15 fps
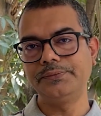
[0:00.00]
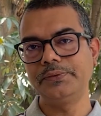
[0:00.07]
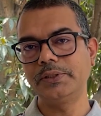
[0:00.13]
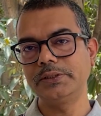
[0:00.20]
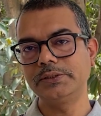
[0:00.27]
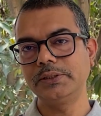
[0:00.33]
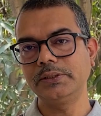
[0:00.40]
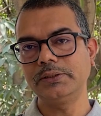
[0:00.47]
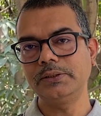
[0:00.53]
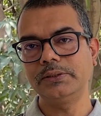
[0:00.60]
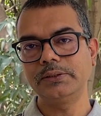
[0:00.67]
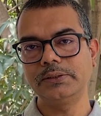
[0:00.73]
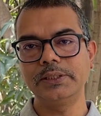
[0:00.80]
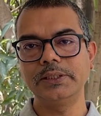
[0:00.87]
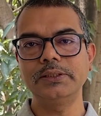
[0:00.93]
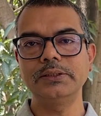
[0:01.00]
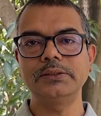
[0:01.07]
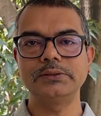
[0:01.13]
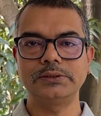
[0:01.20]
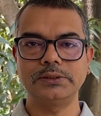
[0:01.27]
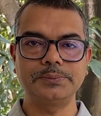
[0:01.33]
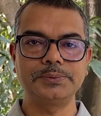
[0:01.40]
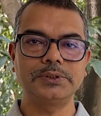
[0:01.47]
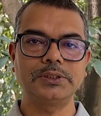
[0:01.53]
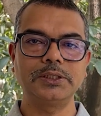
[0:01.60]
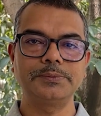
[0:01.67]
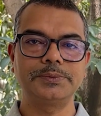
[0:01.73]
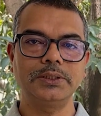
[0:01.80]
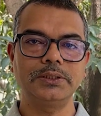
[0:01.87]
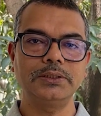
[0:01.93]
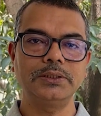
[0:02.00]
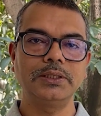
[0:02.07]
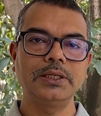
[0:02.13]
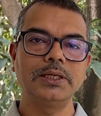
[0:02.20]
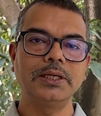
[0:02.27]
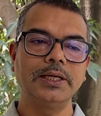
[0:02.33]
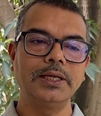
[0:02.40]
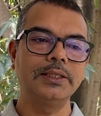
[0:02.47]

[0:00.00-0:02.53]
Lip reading: definition, then subscription,